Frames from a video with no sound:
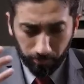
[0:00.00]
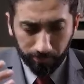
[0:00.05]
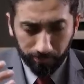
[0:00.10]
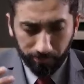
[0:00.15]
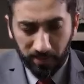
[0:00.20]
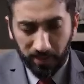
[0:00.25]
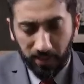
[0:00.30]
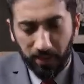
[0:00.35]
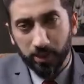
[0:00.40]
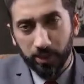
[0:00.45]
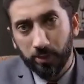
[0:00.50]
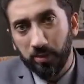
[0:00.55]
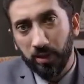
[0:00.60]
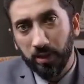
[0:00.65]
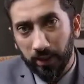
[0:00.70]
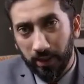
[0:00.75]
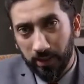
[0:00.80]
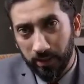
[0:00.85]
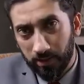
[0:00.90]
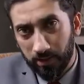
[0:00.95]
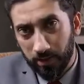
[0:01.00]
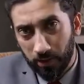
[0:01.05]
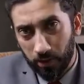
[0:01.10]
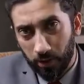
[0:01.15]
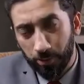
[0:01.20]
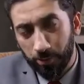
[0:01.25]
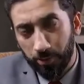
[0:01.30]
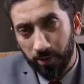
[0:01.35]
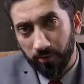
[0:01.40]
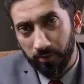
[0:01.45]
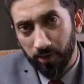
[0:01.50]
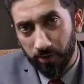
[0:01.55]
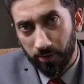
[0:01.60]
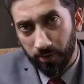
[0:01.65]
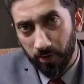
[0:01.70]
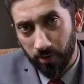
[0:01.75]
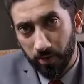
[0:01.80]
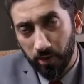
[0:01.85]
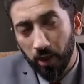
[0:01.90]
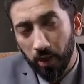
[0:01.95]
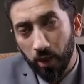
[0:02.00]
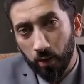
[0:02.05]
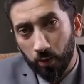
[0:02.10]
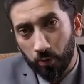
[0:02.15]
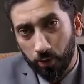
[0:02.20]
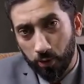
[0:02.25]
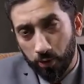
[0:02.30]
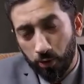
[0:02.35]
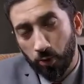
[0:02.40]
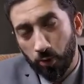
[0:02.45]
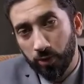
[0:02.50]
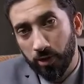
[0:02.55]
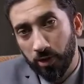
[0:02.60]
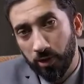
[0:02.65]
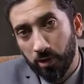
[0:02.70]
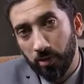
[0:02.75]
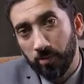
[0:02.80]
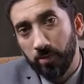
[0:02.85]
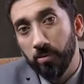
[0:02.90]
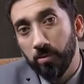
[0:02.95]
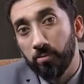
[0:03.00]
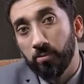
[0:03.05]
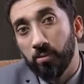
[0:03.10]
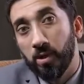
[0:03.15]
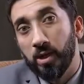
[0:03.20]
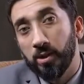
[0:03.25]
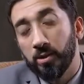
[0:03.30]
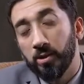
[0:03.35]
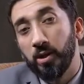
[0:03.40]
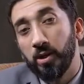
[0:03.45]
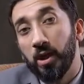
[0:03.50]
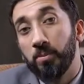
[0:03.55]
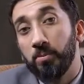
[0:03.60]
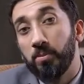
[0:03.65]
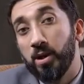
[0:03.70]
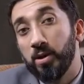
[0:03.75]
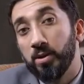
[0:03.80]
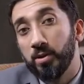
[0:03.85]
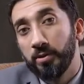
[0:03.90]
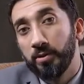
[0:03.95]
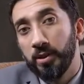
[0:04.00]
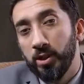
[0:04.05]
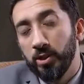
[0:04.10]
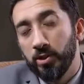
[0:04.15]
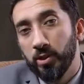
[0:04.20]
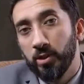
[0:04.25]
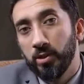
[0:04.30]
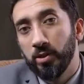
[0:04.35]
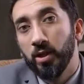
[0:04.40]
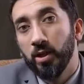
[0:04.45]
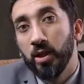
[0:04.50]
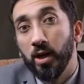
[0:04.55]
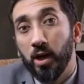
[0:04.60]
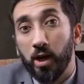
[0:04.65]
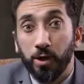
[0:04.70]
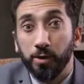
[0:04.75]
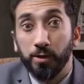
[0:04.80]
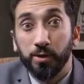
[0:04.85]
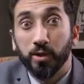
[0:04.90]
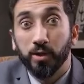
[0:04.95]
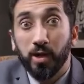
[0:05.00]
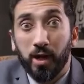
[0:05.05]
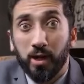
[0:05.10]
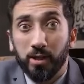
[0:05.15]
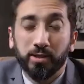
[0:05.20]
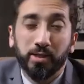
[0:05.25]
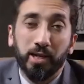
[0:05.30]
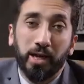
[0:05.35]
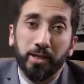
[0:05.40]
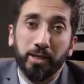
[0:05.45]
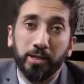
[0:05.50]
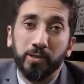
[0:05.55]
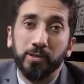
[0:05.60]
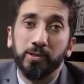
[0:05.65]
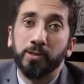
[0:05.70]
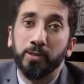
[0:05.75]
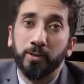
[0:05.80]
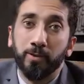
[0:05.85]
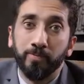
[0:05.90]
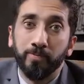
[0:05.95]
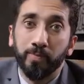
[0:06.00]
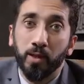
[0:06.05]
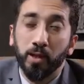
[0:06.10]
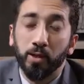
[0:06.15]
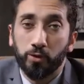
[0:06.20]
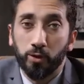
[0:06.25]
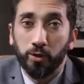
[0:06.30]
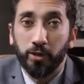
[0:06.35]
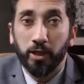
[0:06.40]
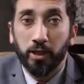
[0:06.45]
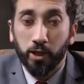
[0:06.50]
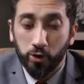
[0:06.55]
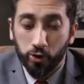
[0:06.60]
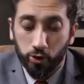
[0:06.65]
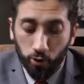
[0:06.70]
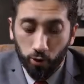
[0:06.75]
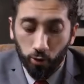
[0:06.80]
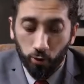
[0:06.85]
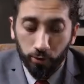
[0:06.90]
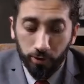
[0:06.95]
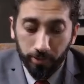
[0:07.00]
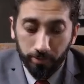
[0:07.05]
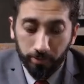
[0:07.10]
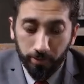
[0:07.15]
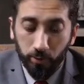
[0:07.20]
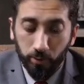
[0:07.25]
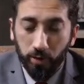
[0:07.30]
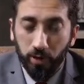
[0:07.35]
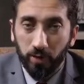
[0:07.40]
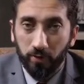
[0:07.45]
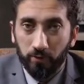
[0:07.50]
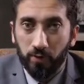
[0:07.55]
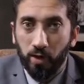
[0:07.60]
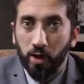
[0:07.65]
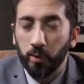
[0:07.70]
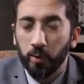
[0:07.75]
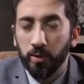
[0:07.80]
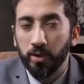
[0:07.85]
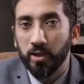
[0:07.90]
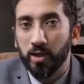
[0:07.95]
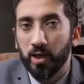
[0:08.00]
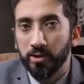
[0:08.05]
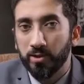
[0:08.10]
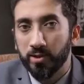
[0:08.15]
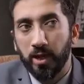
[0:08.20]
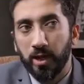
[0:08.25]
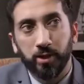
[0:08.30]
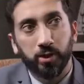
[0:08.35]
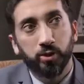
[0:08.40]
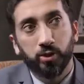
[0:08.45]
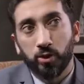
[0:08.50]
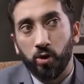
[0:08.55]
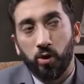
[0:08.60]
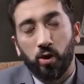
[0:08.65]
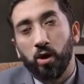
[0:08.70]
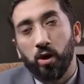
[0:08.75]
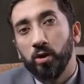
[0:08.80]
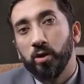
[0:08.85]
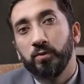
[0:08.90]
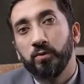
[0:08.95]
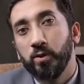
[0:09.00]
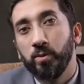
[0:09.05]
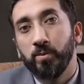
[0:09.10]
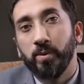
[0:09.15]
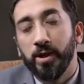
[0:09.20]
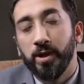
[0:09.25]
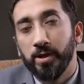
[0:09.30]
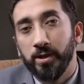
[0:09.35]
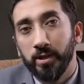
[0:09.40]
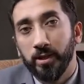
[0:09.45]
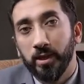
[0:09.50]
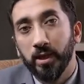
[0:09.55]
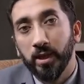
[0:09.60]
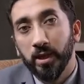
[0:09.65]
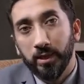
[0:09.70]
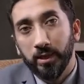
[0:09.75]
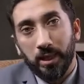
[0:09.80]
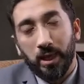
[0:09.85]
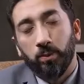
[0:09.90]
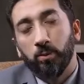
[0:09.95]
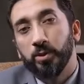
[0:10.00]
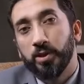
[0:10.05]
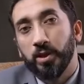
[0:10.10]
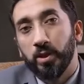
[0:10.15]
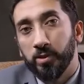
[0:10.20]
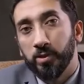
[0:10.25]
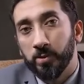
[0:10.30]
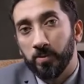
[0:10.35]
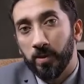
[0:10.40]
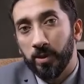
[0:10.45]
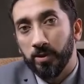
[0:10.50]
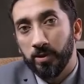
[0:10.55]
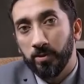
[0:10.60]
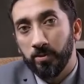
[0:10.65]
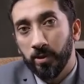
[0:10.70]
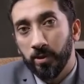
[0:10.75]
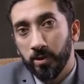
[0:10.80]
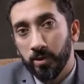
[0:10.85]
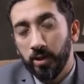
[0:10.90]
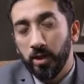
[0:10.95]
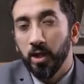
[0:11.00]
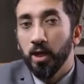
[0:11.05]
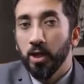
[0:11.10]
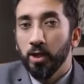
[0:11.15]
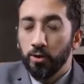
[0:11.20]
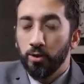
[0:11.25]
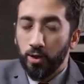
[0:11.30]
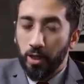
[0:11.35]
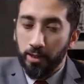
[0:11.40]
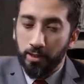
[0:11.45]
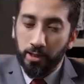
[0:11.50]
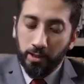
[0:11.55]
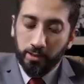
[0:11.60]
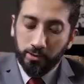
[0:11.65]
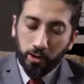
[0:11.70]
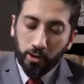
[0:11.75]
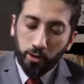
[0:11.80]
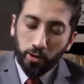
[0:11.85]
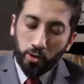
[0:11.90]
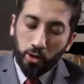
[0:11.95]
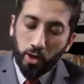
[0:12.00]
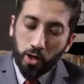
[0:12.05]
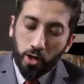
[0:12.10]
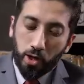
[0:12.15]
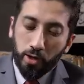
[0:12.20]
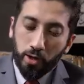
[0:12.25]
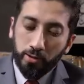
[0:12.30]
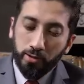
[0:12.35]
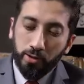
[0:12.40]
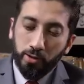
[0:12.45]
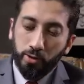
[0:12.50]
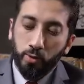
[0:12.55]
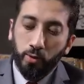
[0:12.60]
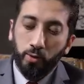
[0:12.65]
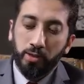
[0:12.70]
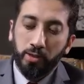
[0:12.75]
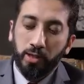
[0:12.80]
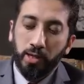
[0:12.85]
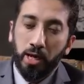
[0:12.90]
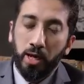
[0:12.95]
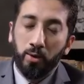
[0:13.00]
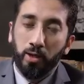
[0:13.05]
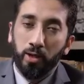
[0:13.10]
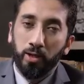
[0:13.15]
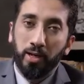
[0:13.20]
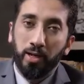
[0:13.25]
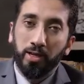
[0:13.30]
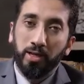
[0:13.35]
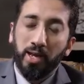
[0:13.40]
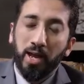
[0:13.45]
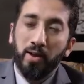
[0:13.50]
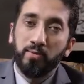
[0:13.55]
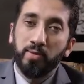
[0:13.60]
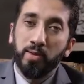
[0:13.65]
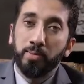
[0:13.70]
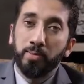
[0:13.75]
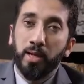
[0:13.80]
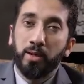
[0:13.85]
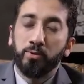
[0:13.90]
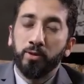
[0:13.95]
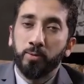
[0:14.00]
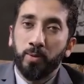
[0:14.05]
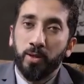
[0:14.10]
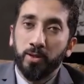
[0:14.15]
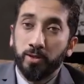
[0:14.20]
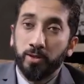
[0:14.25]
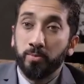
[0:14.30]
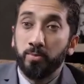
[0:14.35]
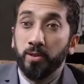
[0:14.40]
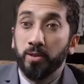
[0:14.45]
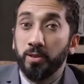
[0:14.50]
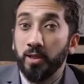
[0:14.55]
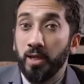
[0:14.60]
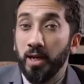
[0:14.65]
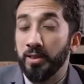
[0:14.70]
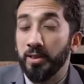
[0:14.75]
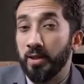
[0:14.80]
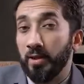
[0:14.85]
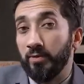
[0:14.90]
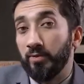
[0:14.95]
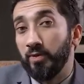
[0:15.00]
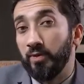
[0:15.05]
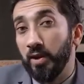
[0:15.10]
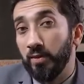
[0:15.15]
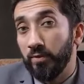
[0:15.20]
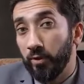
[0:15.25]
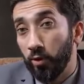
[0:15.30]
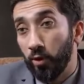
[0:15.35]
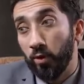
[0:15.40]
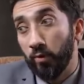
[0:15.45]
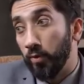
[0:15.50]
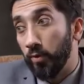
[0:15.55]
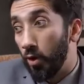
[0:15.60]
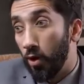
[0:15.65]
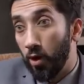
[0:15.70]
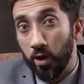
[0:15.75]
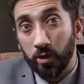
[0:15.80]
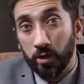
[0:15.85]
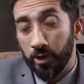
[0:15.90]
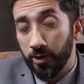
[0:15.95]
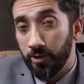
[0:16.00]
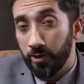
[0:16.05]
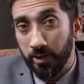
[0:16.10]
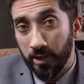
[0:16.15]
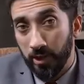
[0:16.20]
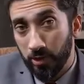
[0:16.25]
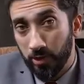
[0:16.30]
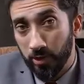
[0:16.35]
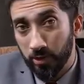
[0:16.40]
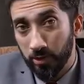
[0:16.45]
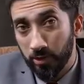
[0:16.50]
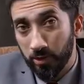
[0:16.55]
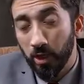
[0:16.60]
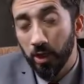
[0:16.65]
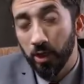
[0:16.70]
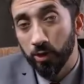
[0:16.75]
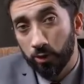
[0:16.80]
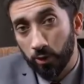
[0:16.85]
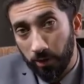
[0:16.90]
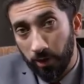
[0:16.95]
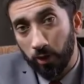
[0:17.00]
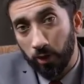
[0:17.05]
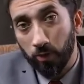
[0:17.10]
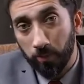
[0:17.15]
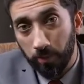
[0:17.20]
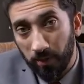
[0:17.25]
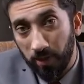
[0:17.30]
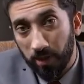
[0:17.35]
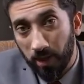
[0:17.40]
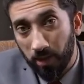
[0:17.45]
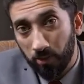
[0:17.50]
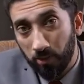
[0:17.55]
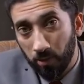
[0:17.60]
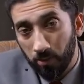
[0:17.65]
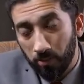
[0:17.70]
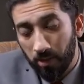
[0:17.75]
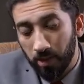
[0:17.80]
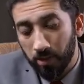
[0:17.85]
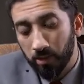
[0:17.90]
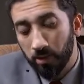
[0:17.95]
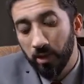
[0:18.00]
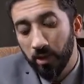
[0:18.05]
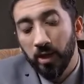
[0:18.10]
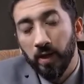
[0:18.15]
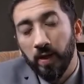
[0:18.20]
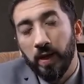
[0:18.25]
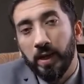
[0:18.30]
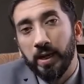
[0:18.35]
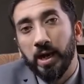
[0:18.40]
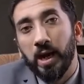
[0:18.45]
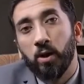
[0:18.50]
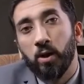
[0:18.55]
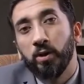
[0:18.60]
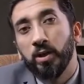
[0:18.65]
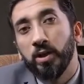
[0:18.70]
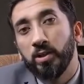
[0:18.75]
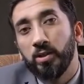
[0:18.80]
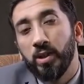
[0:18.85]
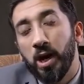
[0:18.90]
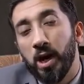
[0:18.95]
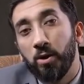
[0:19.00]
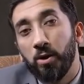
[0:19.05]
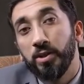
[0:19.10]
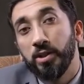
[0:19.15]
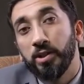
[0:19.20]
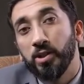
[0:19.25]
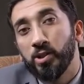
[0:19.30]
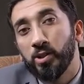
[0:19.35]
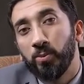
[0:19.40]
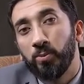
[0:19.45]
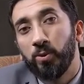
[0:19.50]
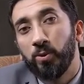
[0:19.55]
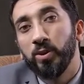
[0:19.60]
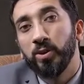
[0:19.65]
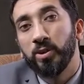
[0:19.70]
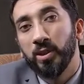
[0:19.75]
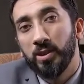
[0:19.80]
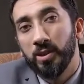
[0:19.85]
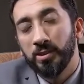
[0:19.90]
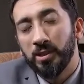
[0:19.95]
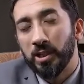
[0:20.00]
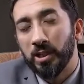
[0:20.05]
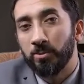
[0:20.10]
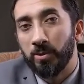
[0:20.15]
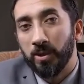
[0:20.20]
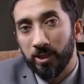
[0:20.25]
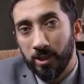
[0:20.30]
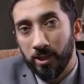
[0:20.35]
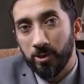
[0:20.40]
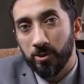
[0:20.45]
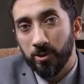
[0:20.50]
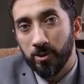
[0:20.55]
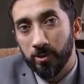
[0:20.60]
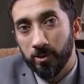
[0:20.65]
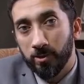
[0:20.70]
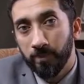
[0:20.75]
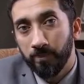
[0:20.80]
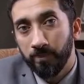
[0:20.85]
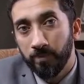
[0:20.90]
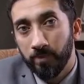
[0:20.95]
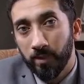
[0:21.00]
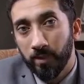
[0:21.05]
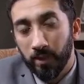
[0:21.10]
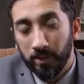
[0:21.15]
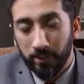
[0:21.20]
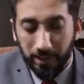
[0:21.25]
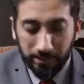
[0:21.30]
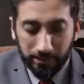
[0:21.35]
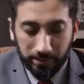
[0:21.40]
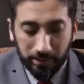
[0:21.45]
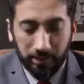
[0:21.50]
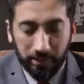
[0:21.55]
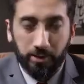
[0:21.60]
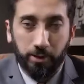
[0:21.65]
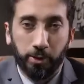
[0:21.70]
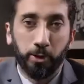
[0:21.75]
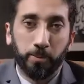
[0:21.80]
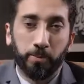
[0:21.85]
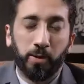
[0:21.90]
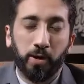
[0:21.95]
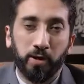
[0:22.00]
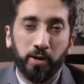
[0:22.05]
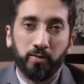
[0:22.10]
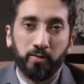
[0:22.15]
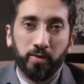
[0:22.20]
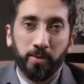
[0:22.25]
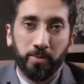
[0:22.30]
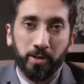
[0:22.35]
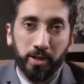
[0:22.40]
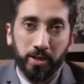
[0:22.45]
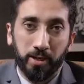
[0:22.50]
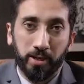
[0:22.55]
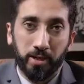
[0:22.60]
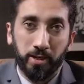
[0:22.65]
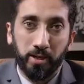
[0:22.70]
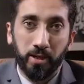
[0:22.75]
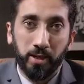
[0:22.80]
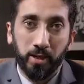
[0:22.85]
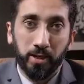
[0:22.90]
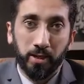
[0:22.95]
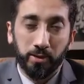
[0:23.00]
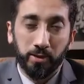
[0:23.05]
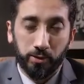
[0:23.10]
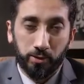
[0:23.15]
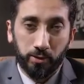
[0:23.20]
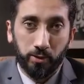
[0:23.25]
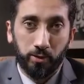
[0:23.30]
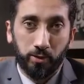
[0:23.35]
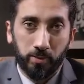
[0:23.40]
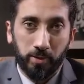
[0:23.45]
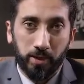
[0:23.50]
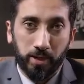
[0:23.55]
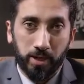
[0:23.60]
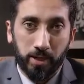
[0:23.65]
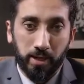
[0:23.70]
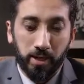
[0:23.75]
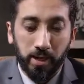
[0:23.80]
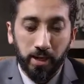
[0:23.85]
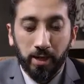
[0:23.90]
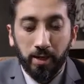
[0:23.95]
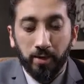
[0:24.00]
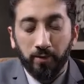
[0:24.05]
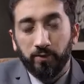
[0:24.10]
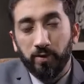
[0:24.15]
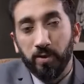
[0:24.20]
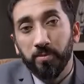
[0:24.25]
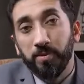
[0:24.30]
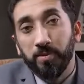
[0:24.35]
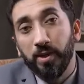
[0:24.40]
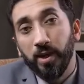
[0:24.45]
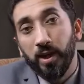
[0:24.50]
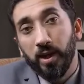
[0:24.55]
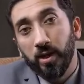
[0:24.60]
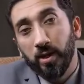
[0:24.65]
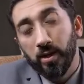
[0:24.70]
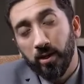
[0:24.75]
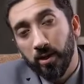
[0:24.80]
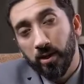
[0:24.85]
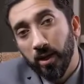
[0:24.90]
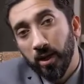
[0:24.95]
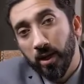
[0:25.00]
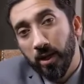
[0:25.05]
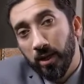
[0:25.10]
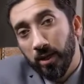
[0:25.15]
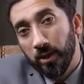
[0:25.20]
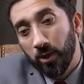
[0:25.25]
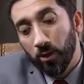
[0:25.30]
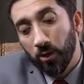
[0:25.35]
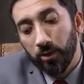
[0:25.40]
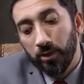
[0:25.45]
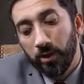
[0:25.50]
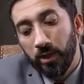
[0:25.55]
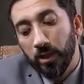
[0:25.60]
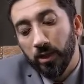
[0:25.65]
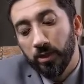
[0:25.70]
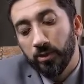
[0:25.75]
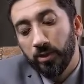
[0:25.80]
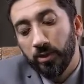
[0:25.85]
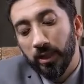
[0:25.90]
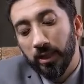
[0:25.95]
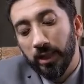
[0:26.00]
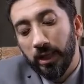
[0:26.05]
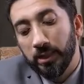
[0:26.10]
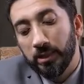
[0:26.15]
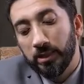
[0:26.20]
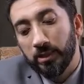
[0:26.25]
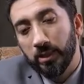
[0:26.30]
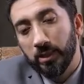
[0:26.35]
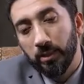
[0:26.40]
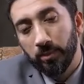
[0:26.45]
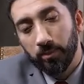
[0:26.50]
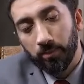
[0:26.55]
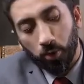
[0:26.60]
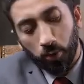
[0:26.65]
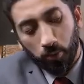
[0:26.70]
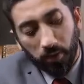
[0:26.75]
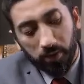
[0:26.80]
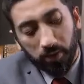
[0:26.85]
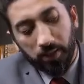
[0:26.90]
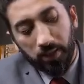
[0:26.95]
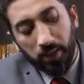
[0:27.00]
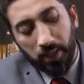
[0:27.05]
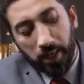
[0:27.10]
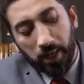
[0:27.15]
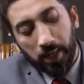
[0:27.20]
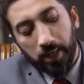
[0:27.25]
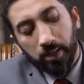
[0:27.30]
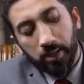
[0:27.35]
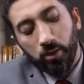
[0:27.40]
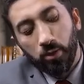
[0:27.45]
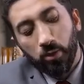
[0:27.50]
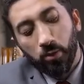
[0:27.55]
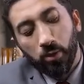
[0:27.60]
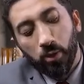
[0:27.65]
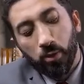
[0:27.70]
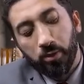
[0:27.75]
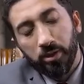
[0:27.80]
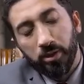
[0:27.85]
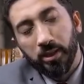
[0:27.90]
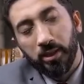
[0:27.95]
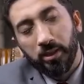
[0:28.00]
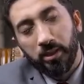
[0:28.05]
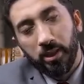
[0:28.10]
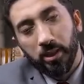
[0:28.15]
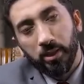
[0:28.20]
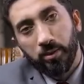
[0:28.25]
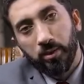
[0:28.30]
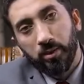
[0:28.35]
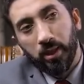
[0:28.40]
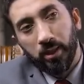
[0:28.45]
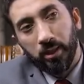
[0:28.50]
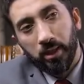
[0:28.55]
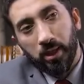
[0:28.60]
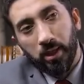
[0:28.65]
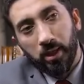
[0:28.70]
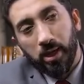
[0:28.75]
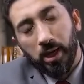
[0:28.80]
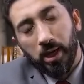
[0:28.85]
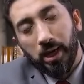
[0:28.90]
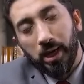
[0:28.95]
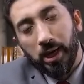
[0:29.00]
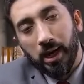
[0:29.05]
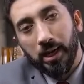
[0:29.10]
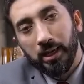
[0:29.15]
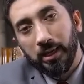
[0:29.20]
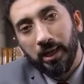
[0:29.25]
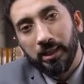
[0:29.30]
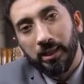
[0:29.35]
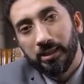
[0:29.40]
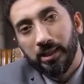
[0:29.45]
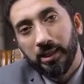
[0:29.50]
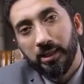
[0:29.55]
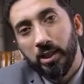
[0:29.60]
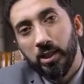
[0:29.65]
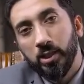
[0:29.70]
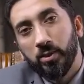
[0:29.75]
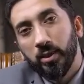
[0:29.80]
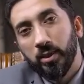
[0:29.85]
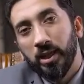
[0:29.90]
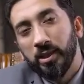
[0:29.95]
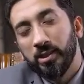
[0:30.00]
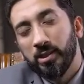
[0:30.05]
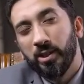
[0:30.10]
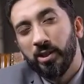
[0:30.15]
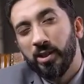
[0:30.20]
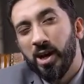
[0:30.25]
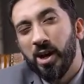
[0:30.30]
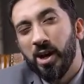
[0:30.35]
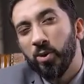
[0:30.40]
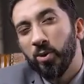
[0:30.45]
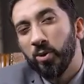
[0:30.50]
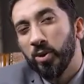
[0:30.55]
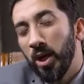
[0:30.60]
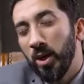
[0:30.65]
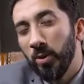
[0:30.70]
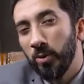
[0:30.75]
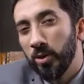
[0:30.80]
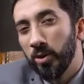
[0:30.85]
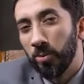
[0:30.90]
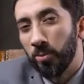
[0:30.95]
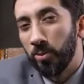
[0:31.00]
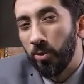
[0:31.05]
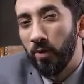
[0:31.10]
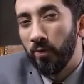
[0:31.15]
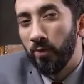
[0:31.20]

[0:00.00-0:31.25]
The Israelites, the children of Israel, were chosen to be a model nation under God's guidance. so they can show the beauty of following God's guidance to all of humanity. That was their responsibility. And there's a long discourse on how Allah gave them that responsibility and that favor over all other nations, so they could be that role model, and how they disappointed his expectations. And that's the third part of the Baqarah, the Surah Al-Baqarah. From there, you know, the Israelites, towards the end, you notice that Allah highlights that the Israelites are not okay with the